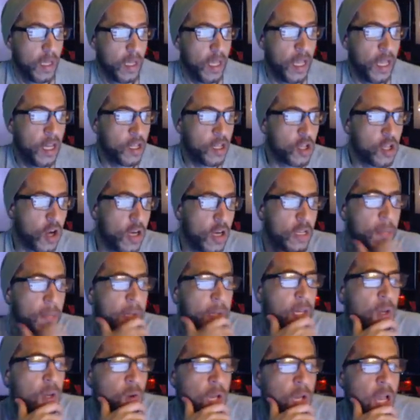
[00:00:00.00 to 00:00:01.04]
It is hard to be
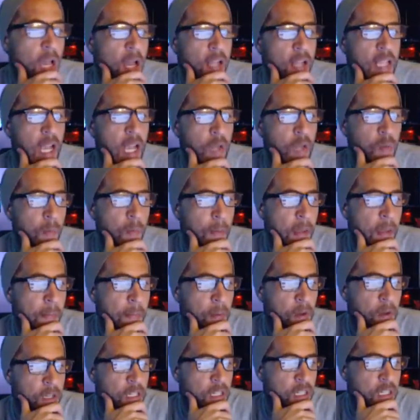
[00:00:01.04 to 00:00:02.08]
no contact when
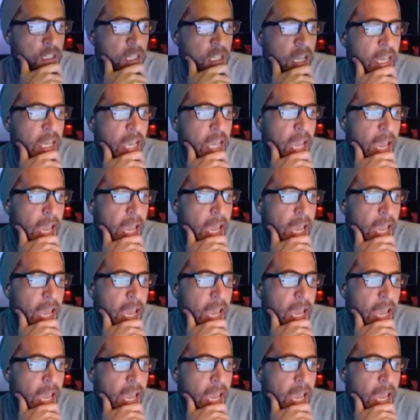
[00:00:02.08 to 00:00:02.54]
people are just like,